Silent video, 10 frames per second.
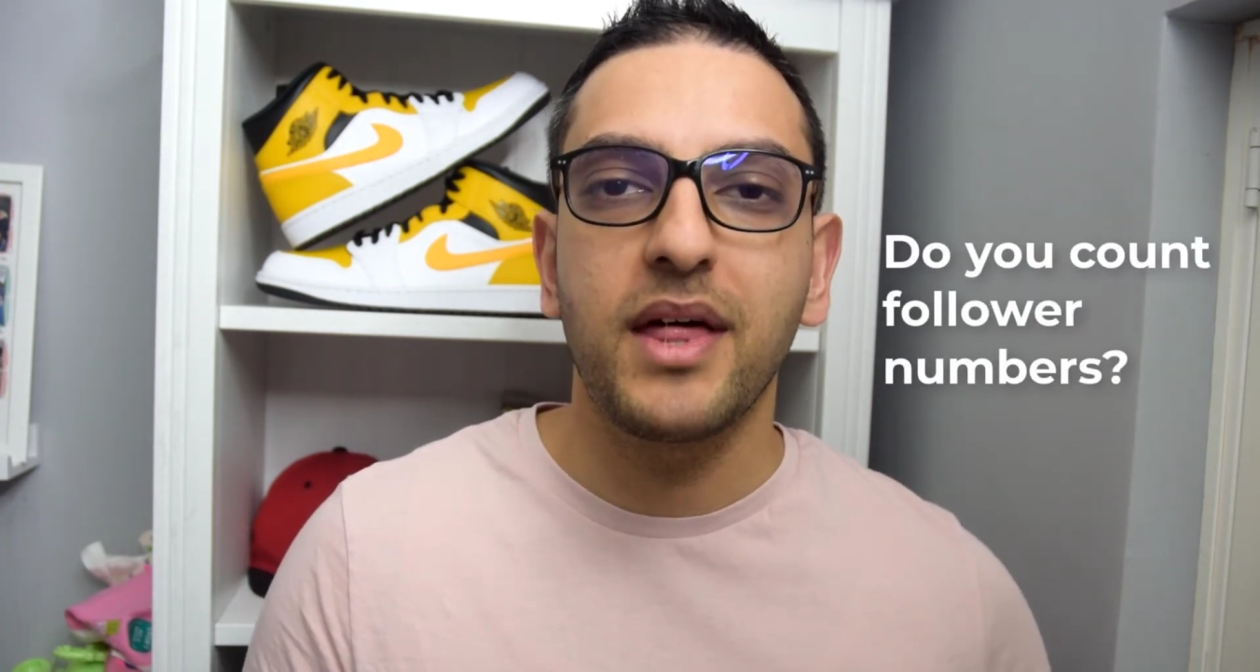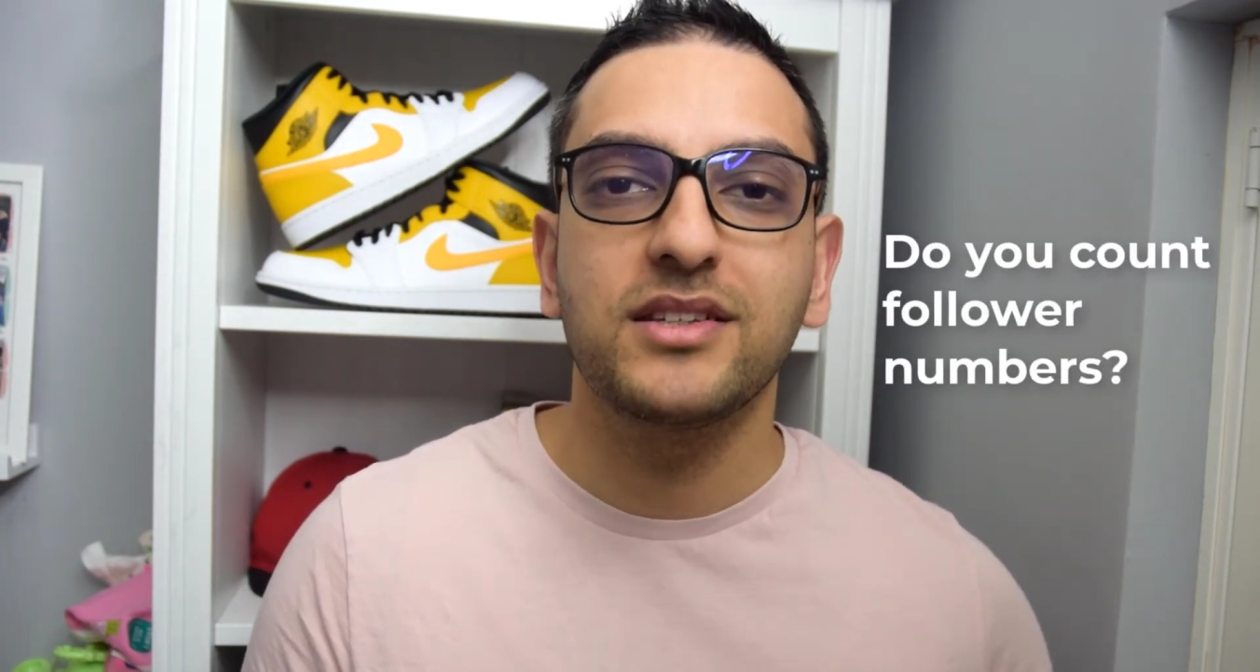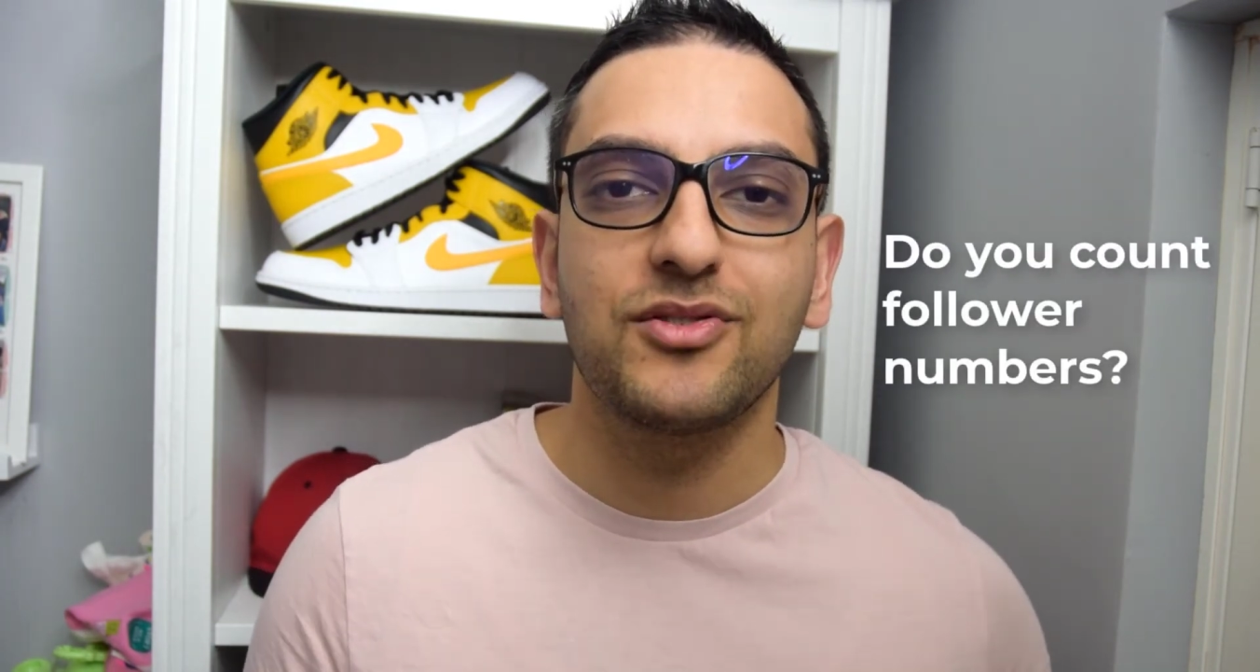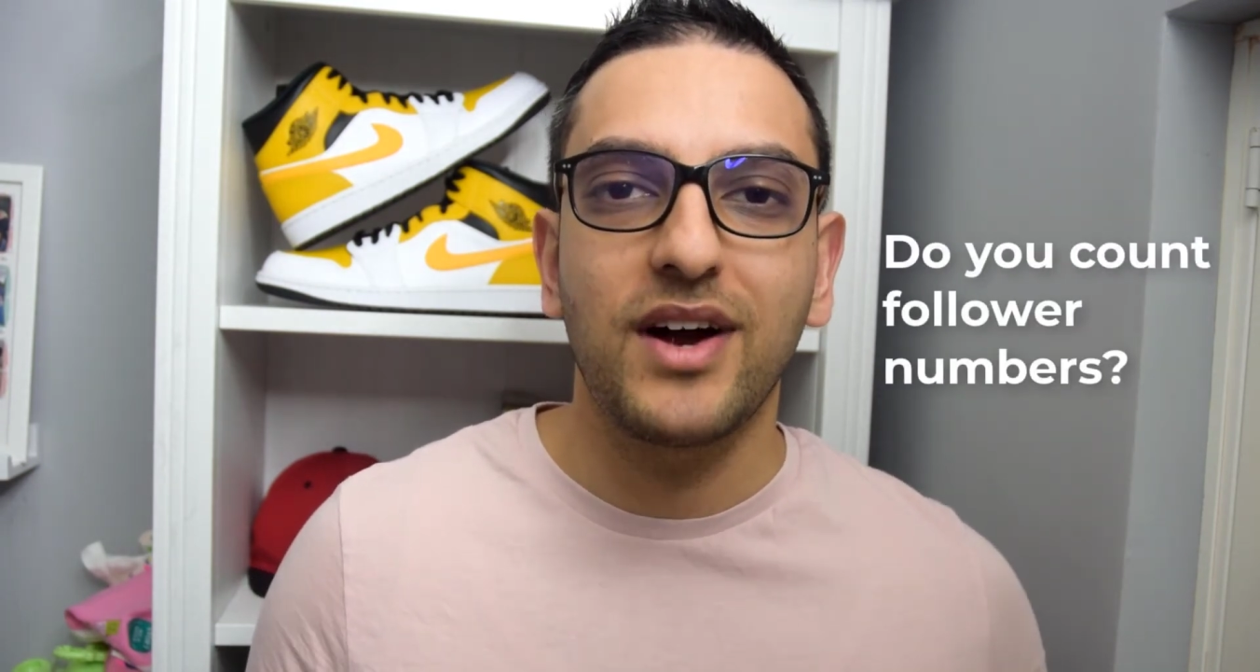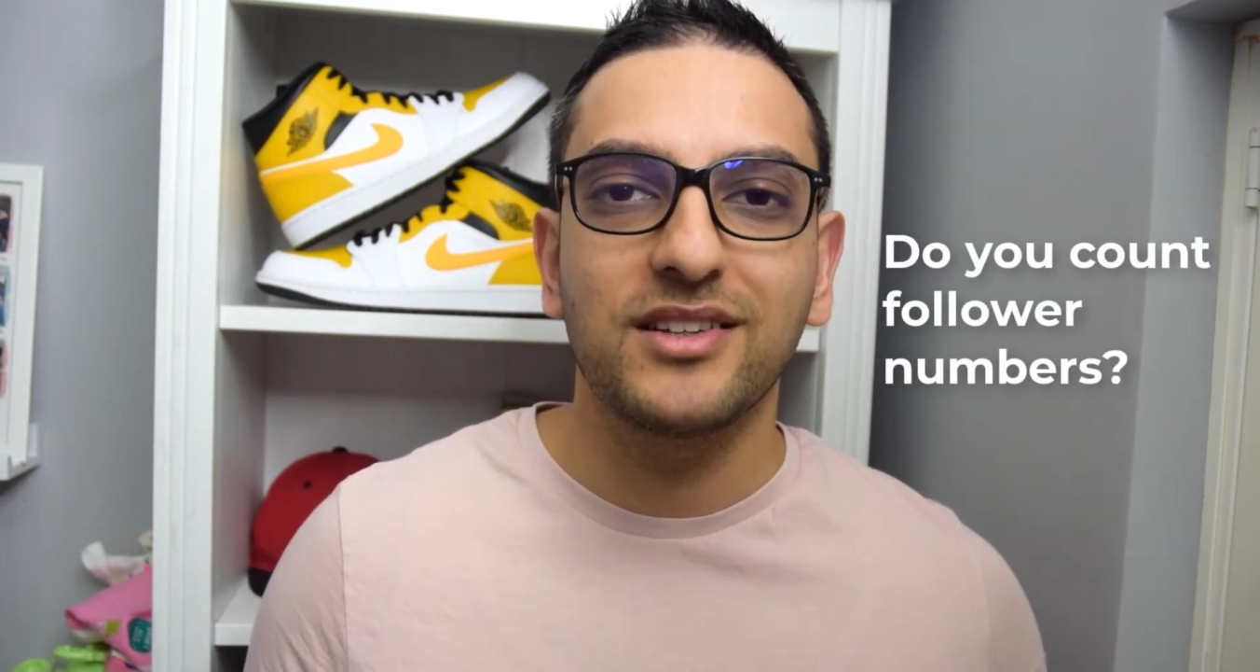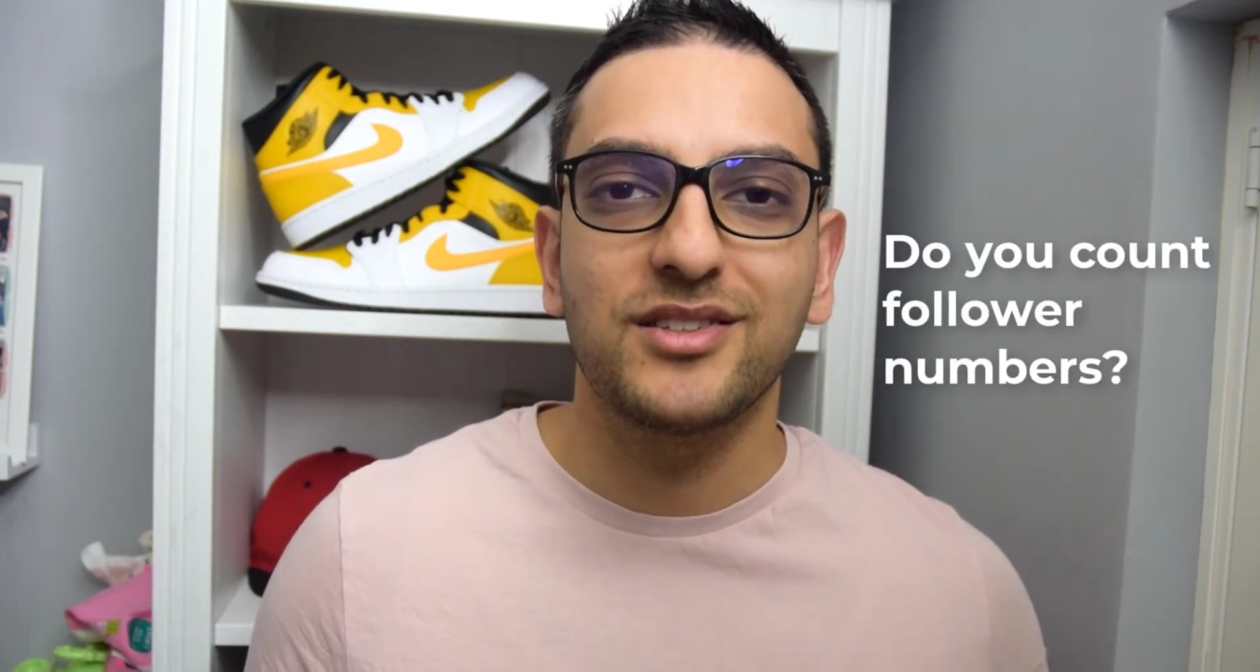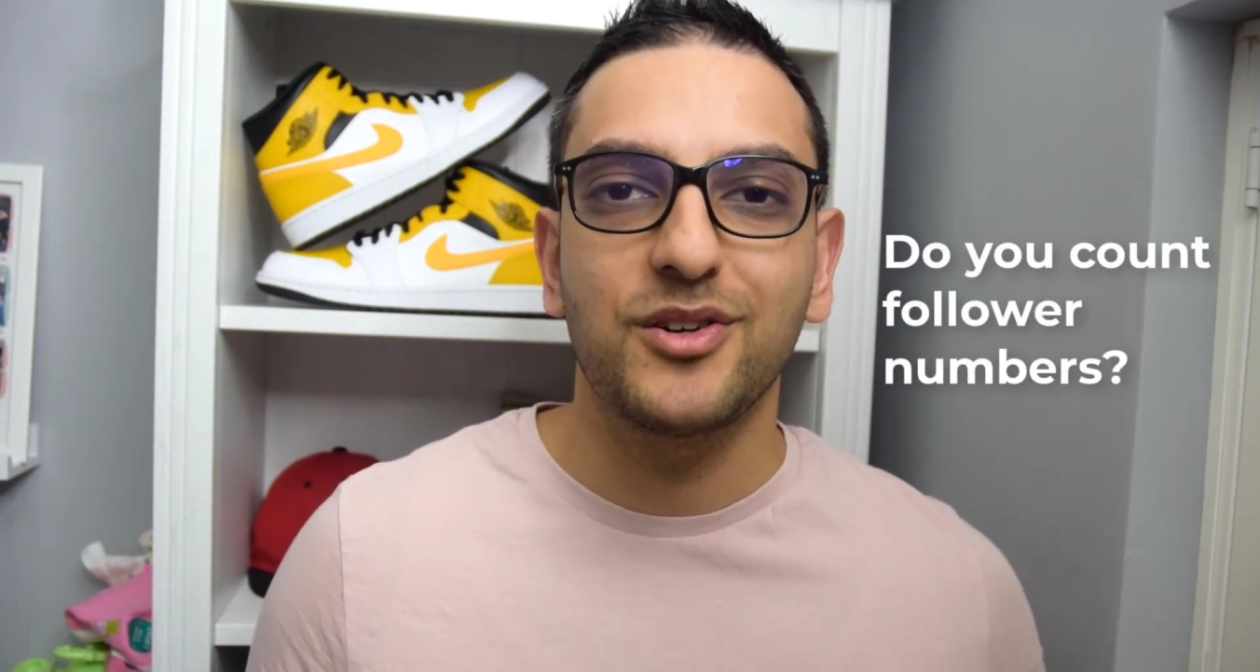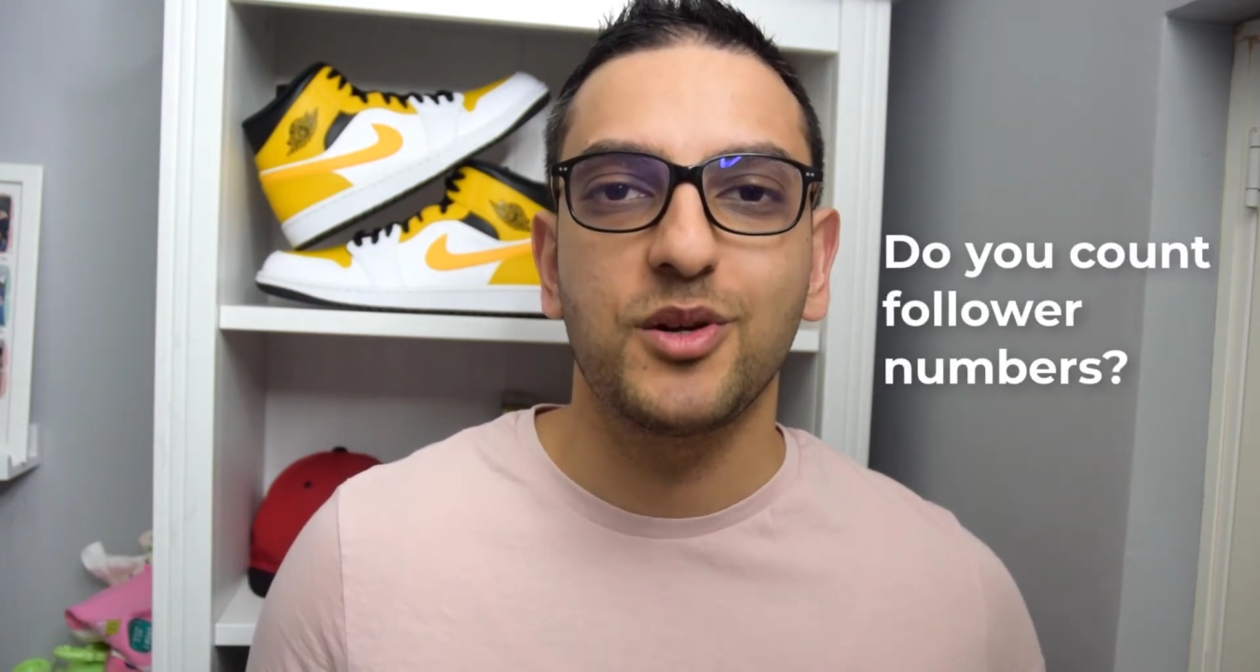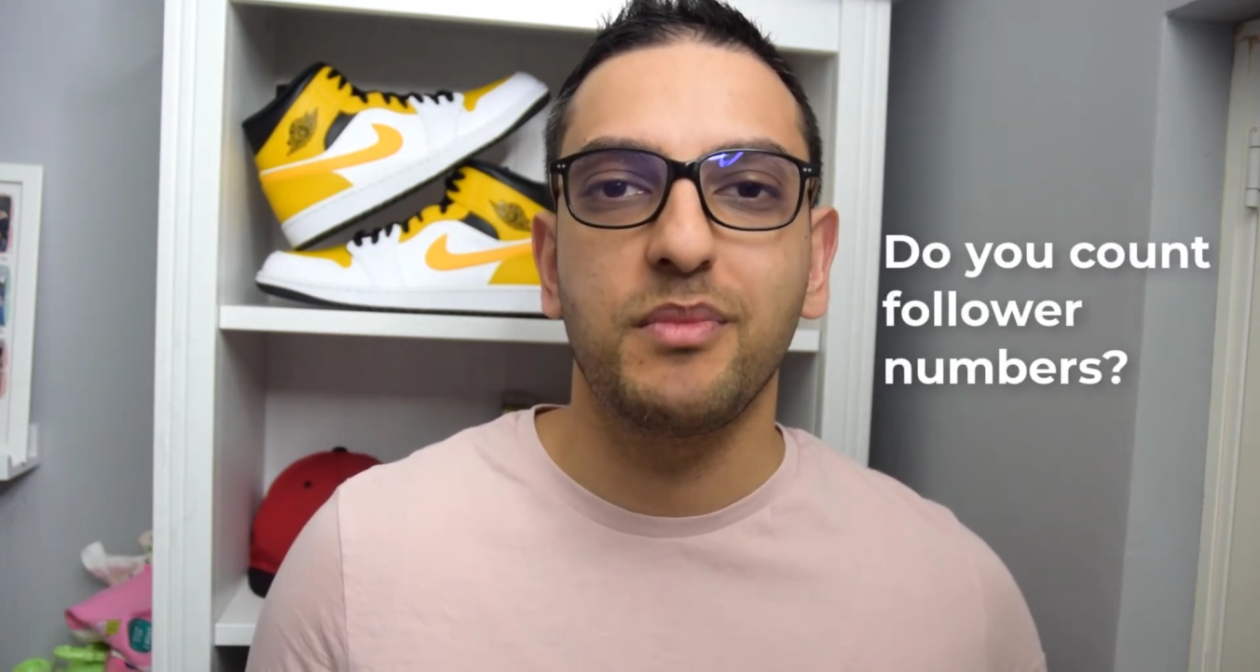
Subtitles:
myths around social